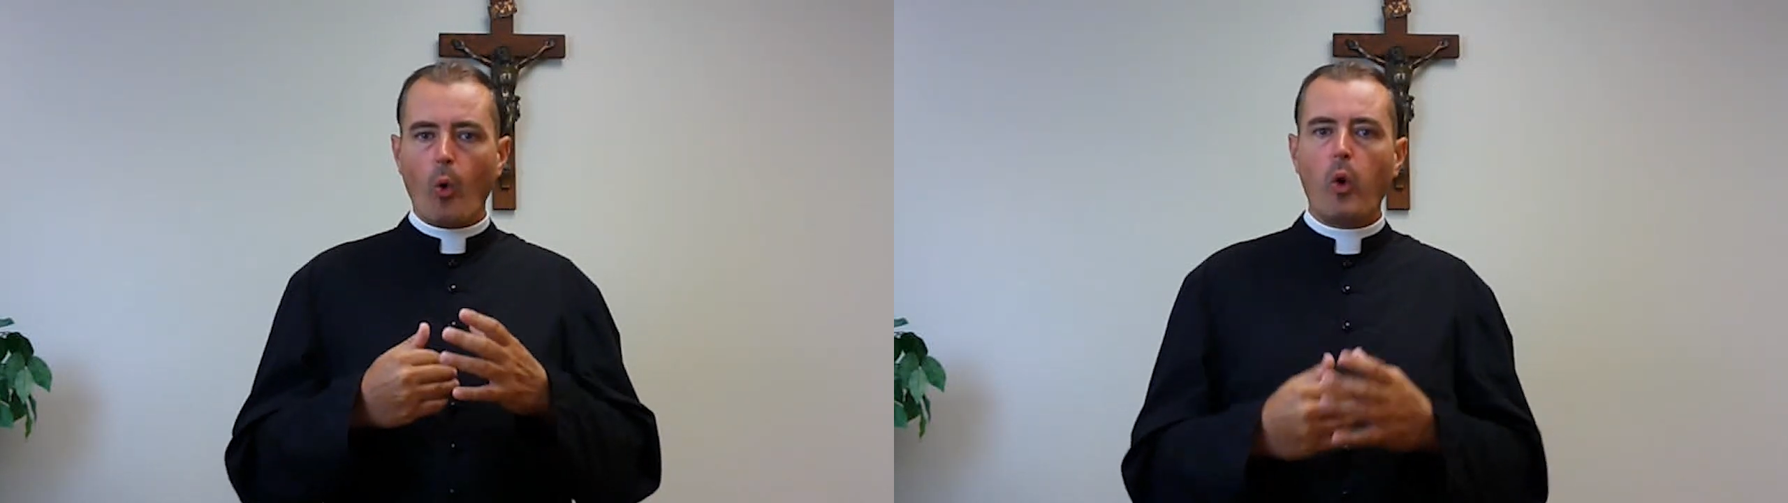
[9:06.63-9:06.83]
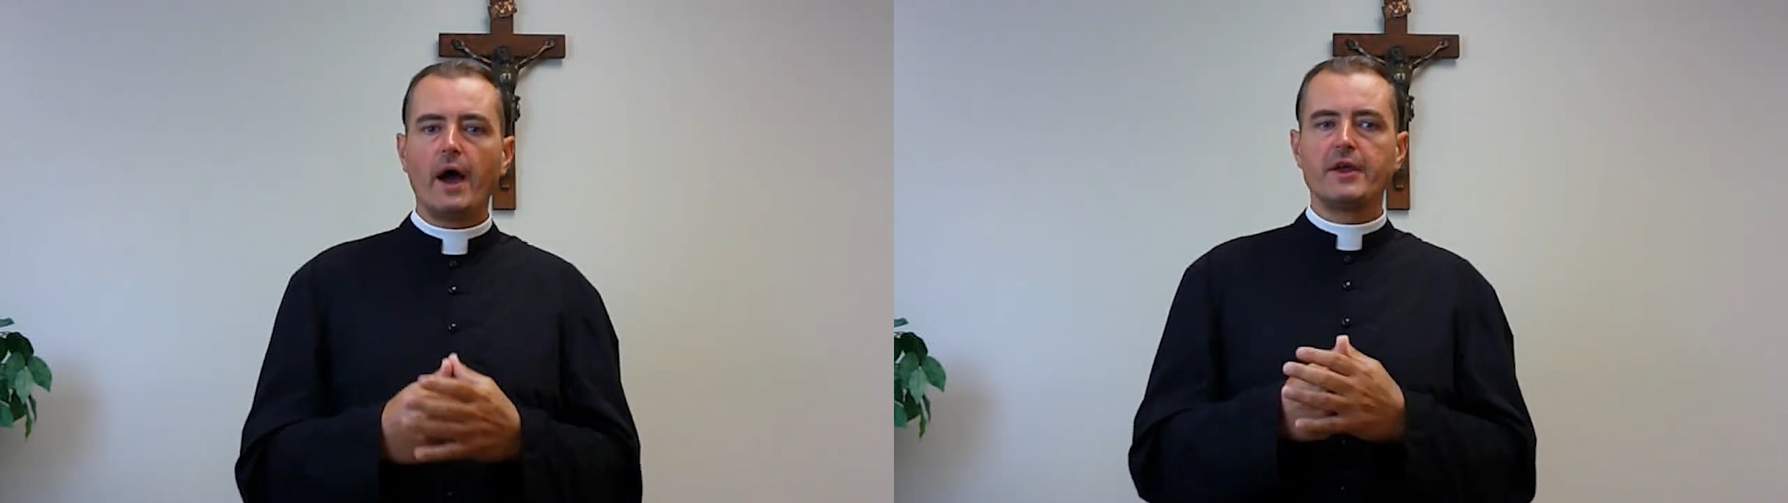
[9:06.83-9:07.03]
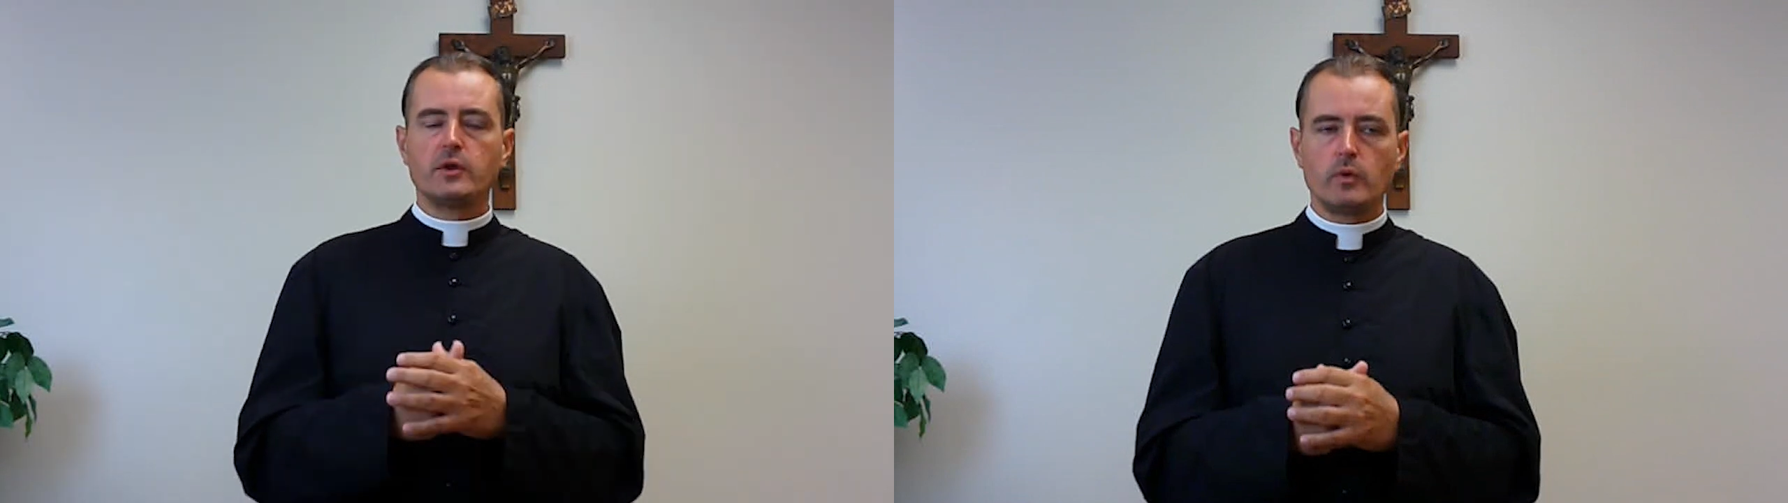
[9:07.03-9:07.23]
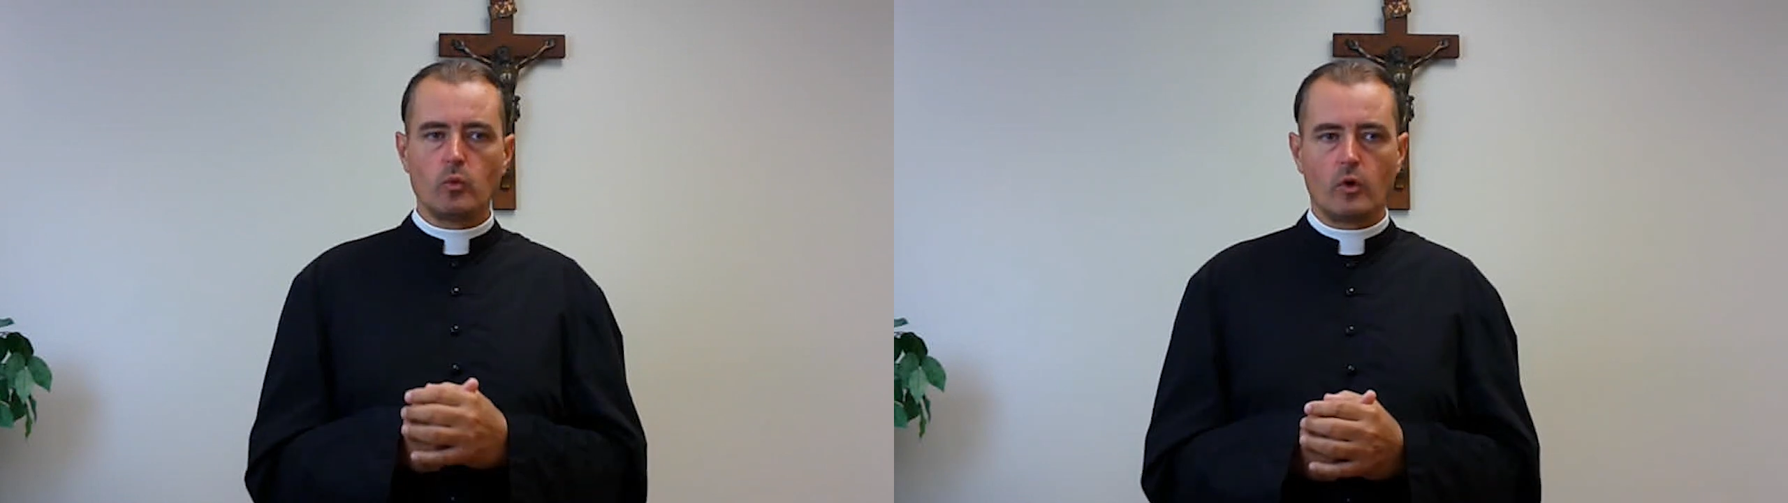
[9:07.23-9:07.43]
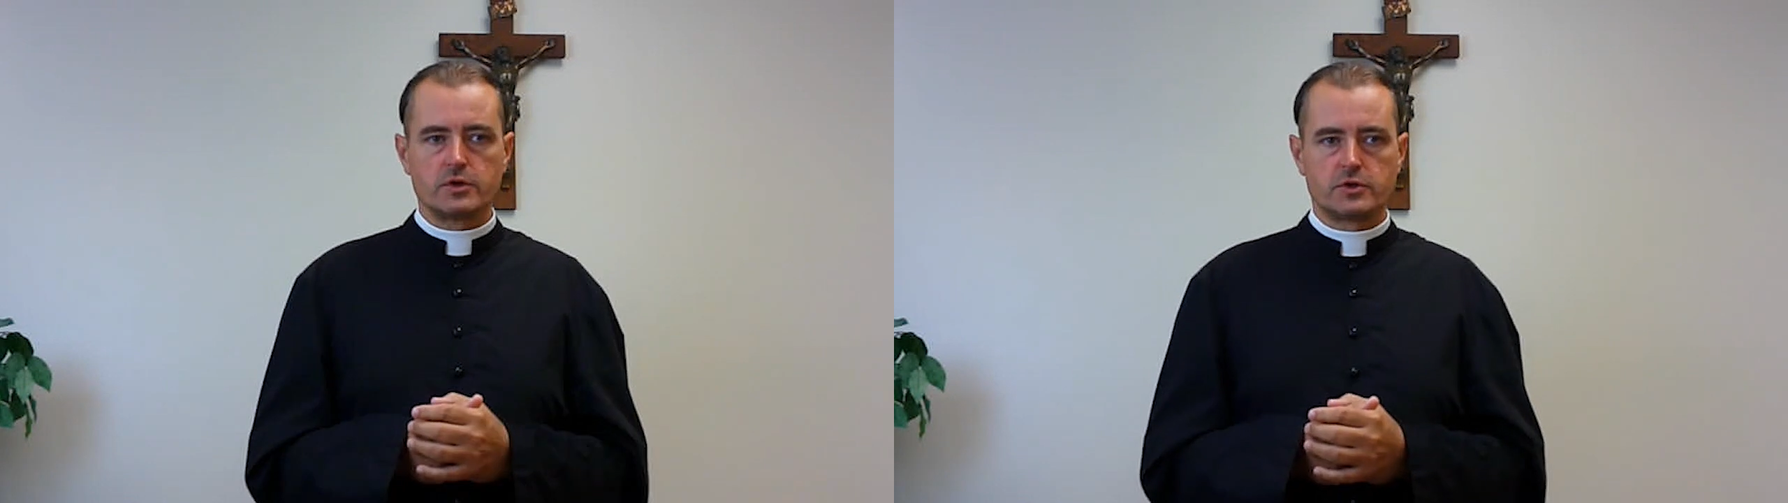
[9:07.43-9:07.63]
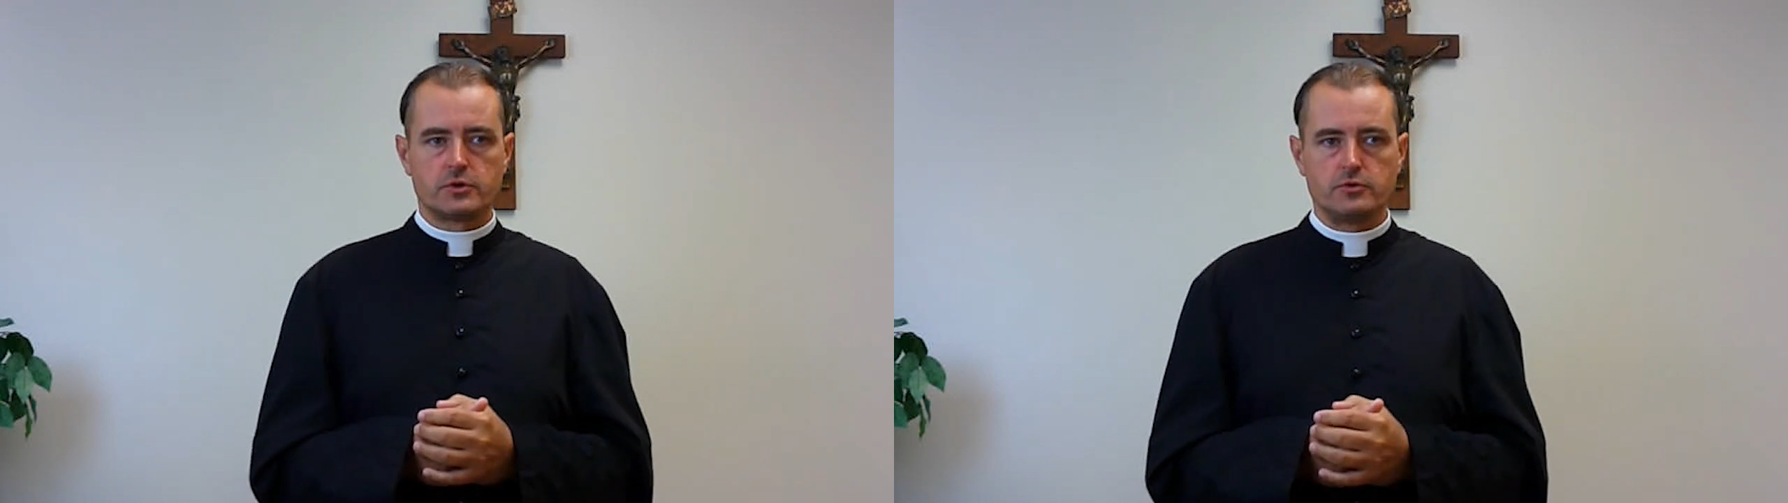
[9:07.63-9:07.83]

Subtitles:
Why do we want to